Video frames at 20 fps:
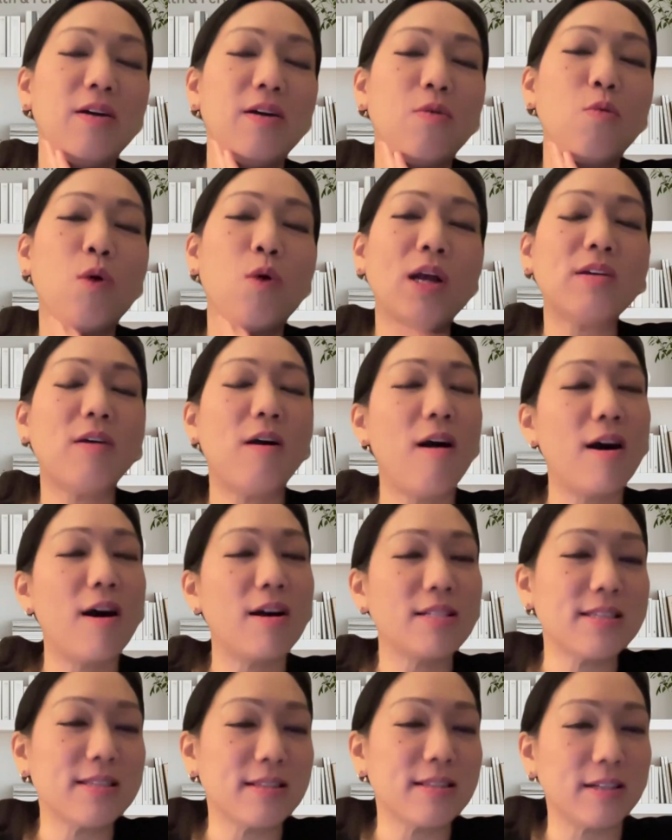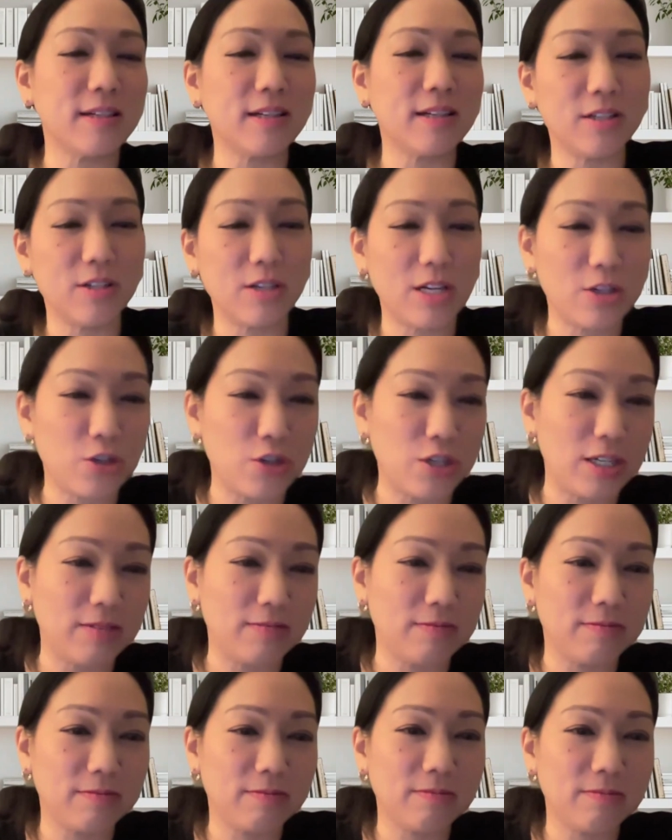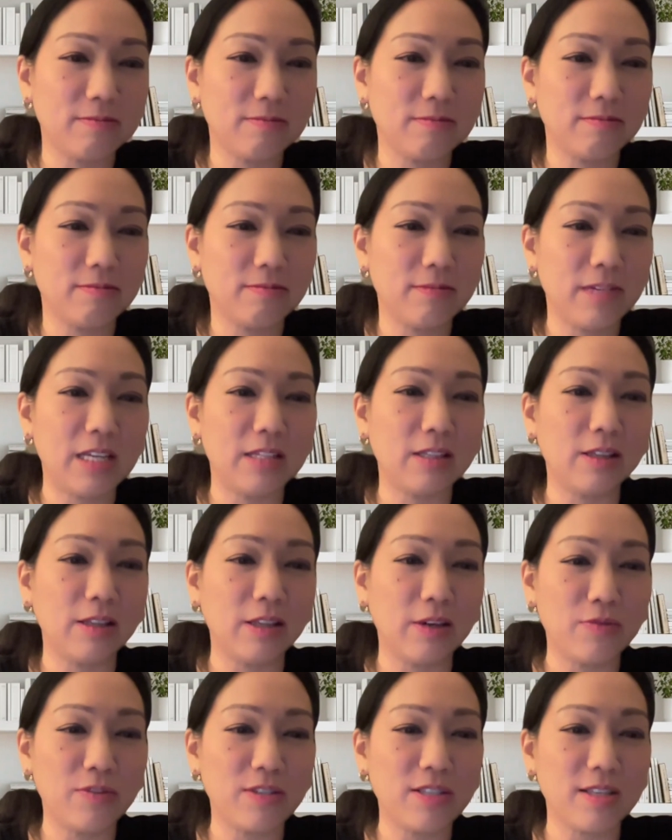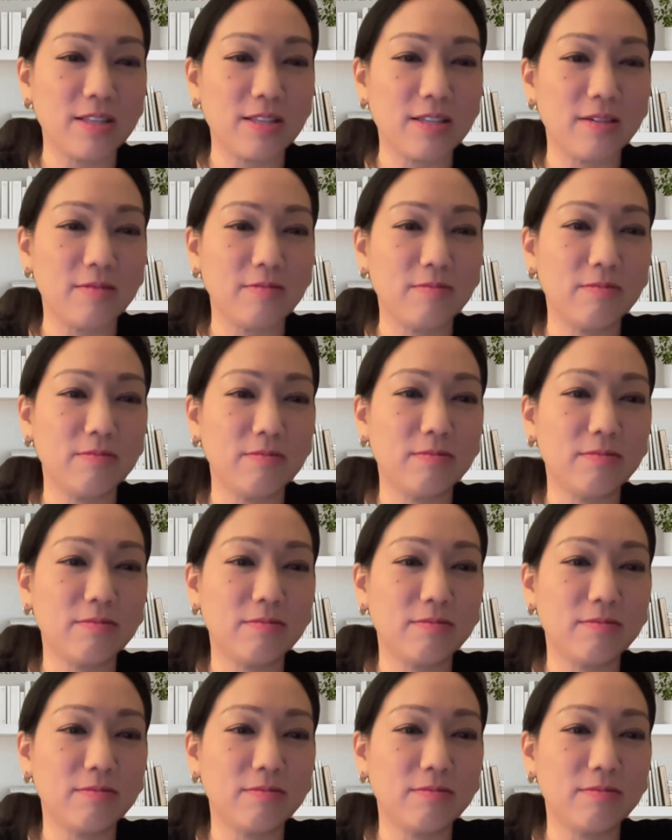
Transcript: What causes the congestion in the lymph system?